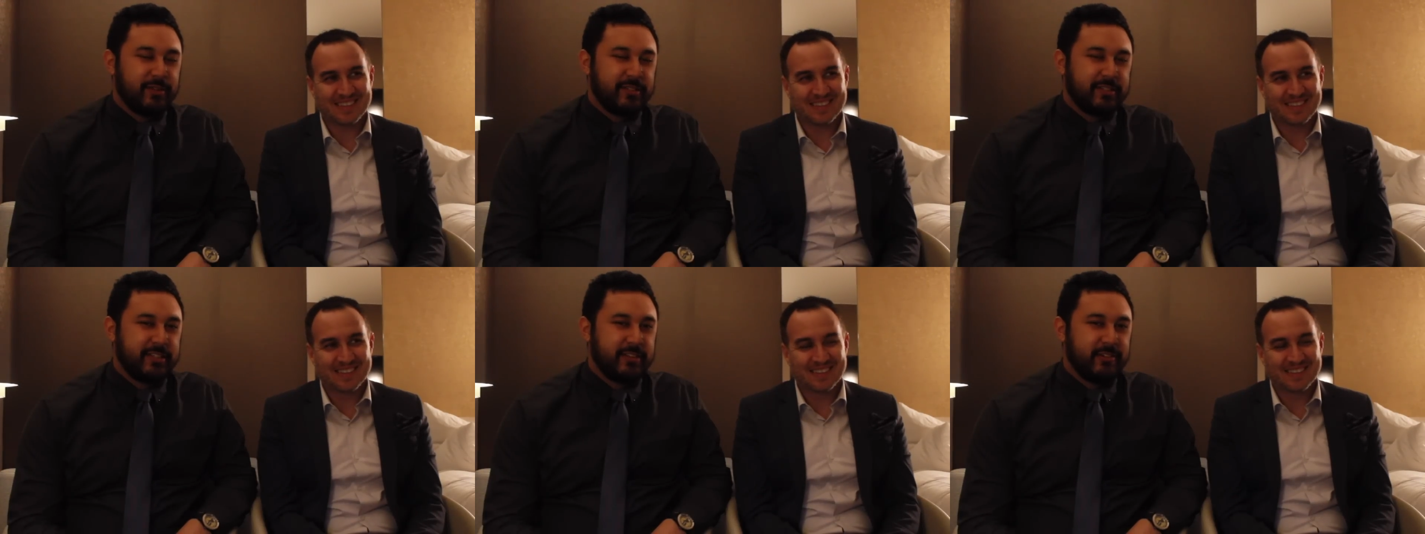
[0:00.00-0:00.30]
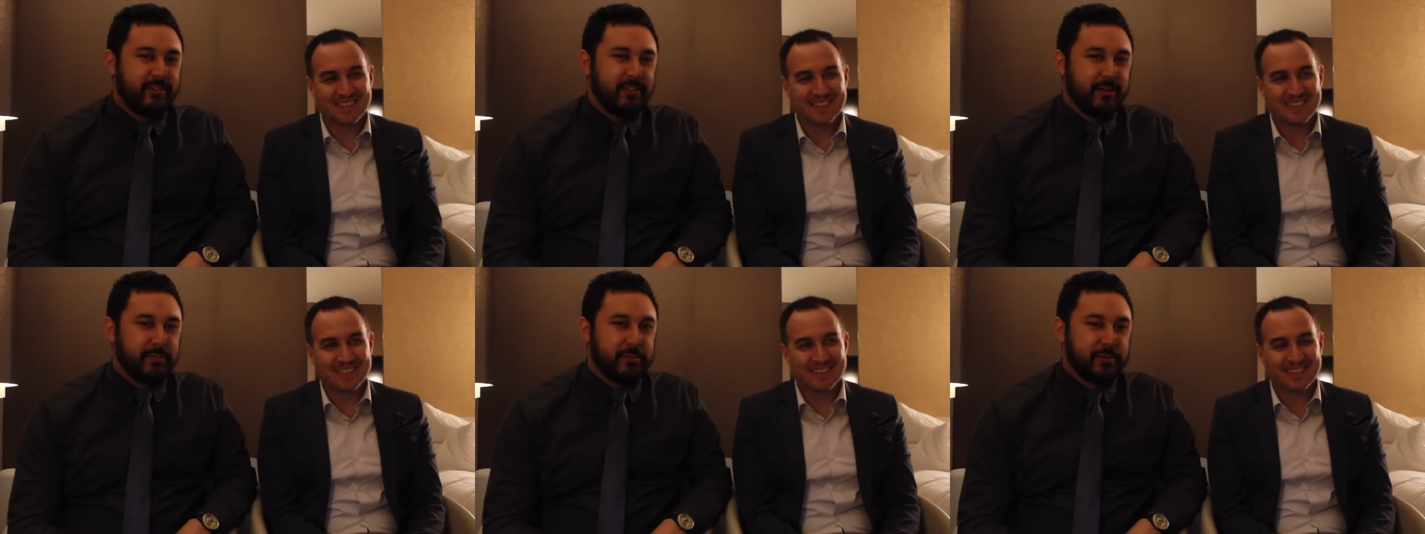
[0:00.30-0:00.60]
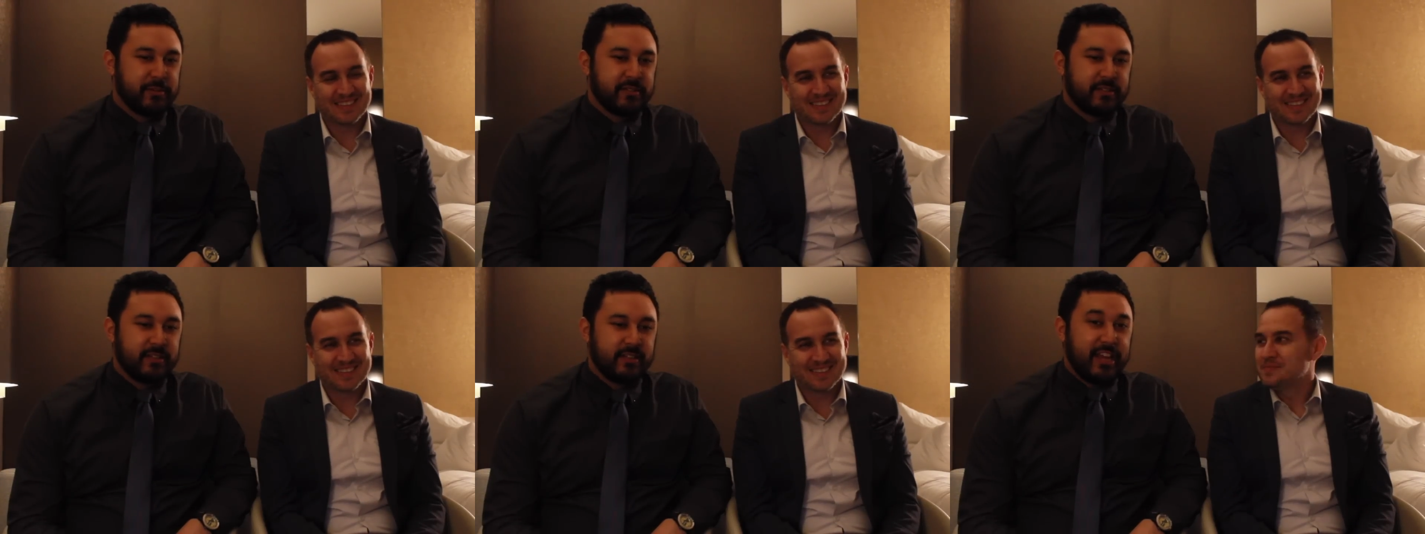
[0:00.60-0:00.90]
Speaker 1: want to see your
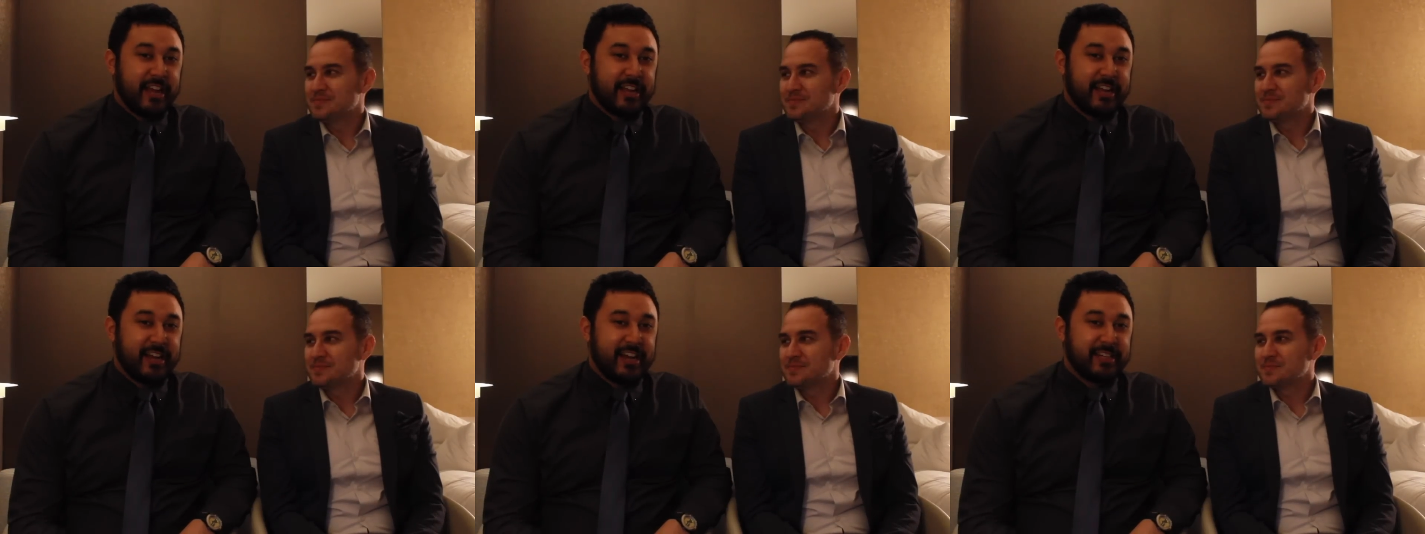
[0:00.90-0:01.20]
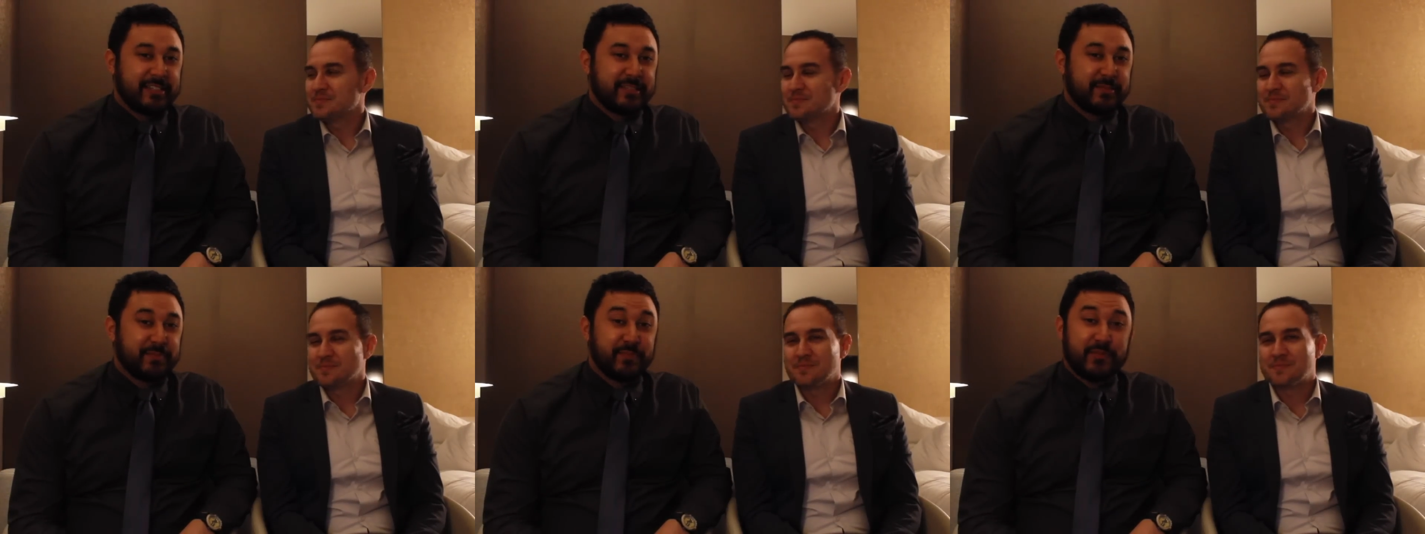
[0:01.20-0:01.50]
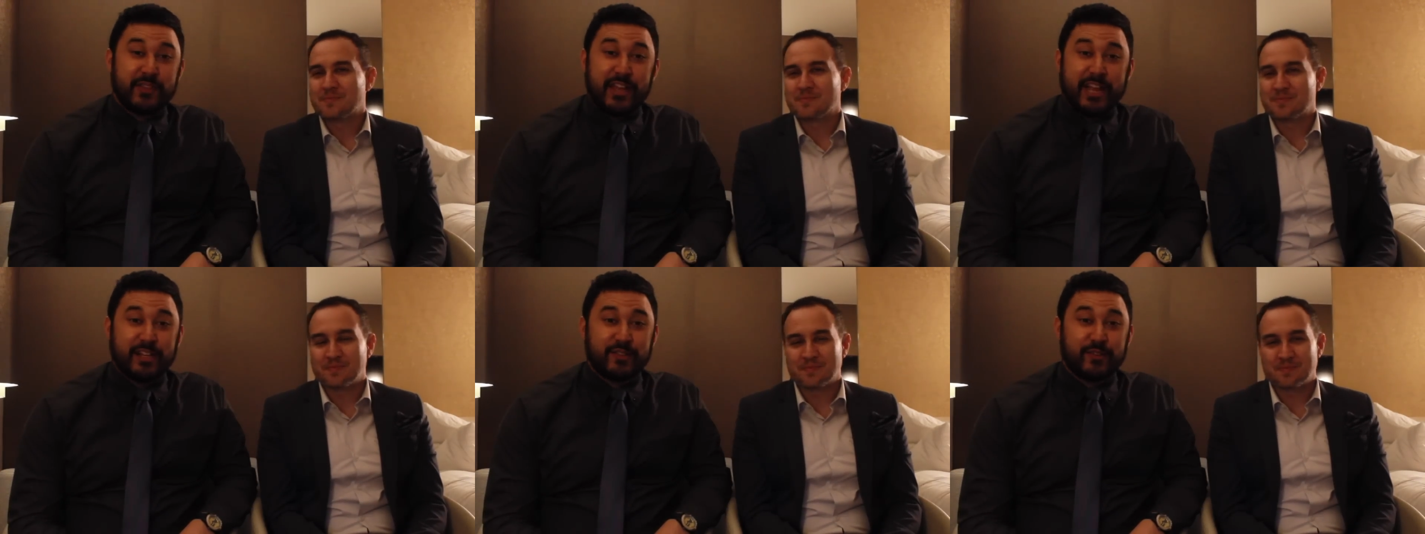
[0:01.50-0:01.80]
nipples. Yeah, guys,
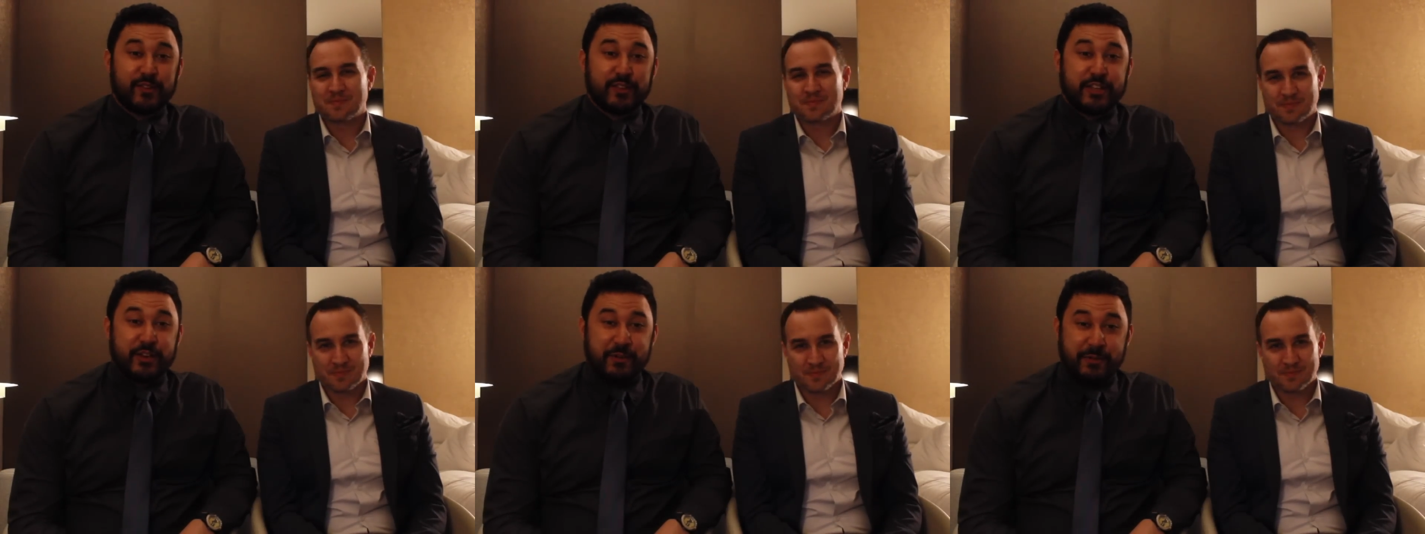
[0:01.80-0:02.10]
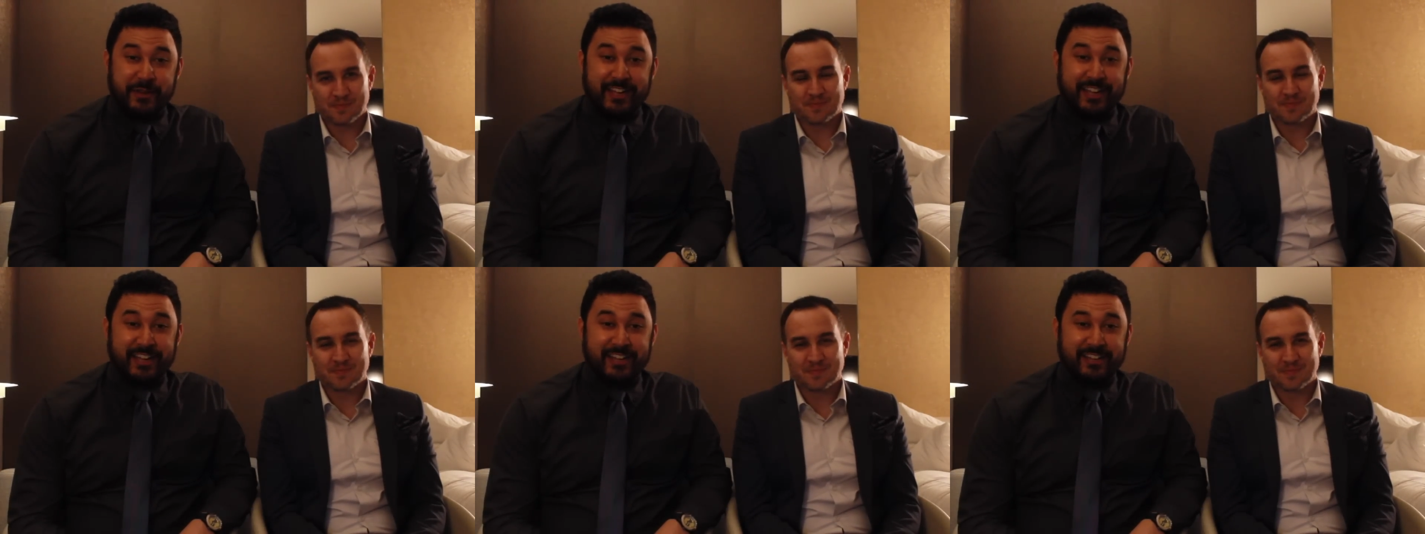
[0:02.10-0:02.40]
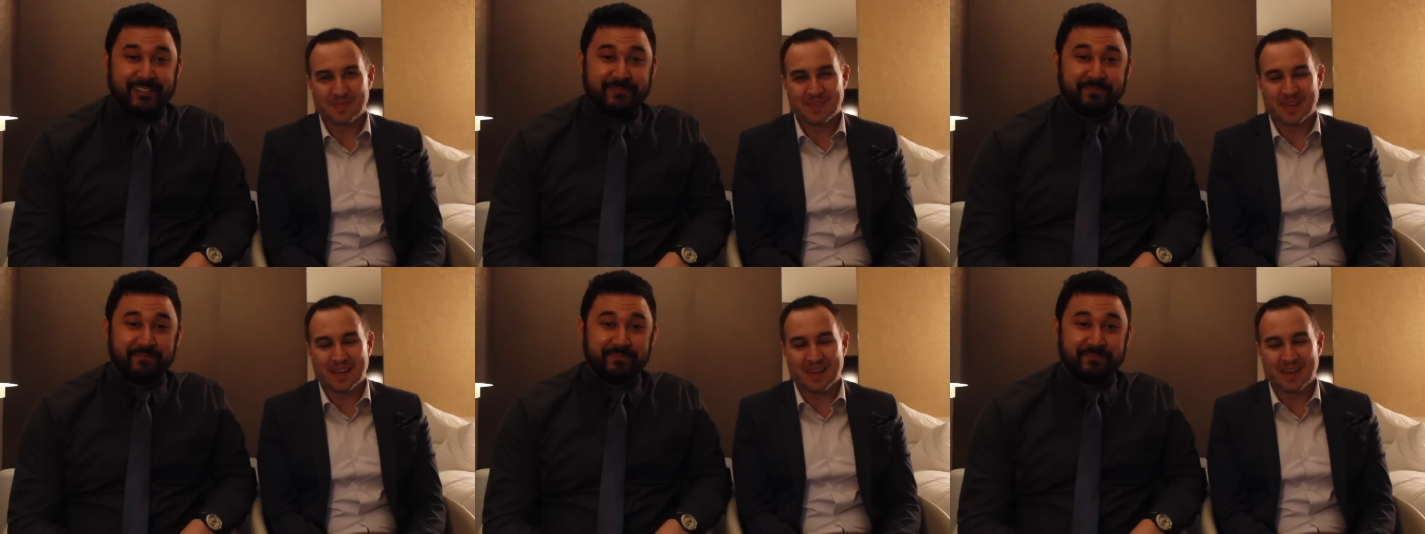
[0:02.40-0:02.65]
thanks for tuning in.